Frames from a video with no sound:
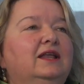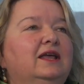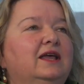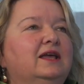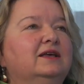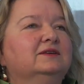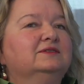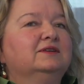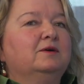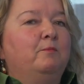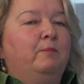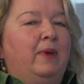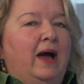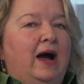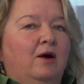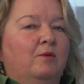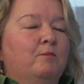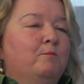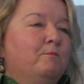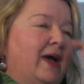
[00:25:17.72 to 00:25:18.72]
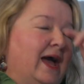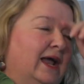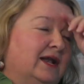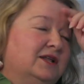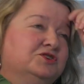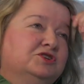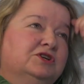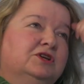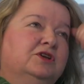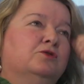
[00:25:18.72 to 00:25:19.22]
It is about
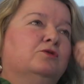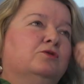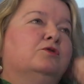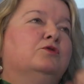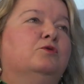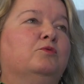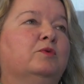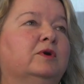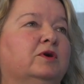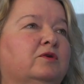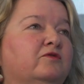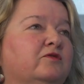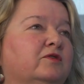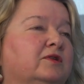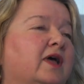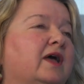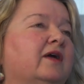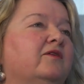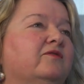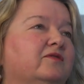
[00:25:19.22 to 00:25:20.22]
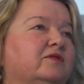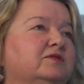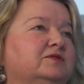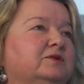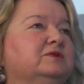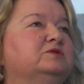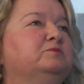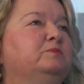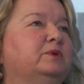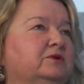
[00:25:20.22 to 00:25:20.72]
managing your career for life.
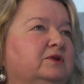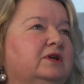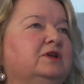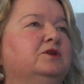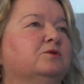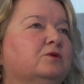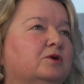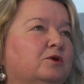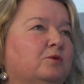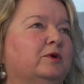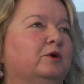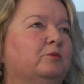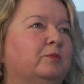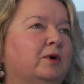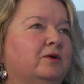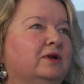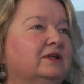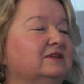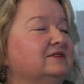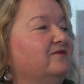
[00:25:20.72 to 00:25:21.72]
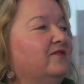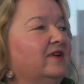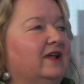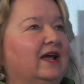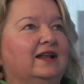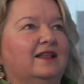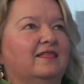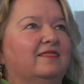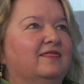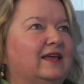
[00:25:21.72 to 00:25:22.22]
So it's building your career boat. It isn't if I
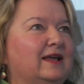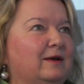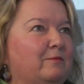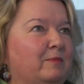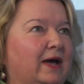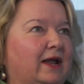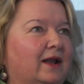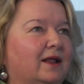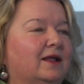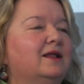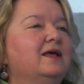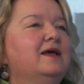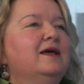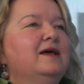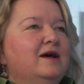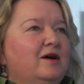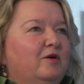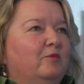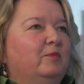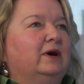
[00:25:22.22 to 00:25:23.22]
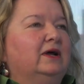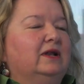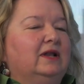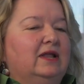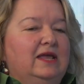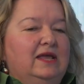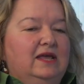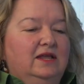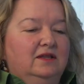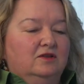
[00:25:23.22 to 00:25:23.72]
had to think about it,
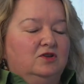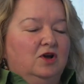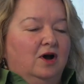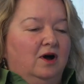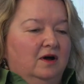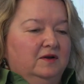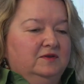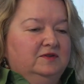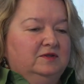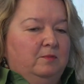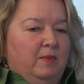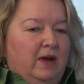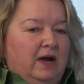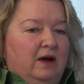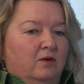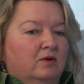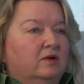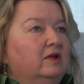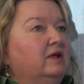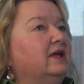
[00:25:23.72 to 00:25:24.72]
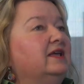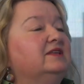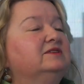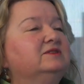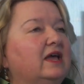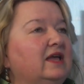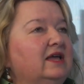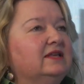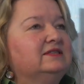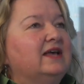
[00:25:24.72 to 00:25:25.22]
but it talks about
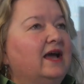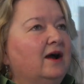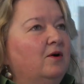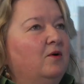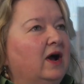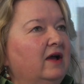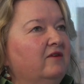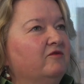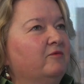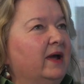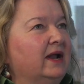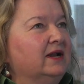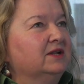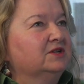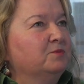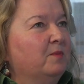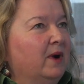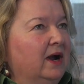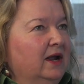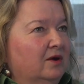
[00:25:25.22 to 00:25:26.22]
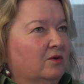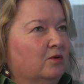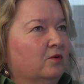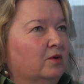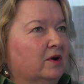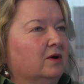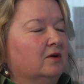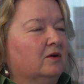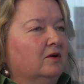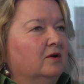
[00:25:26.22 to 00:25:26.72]
it's how I've managed my
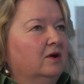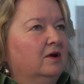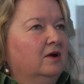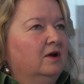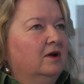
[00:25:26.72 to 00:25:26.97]
career.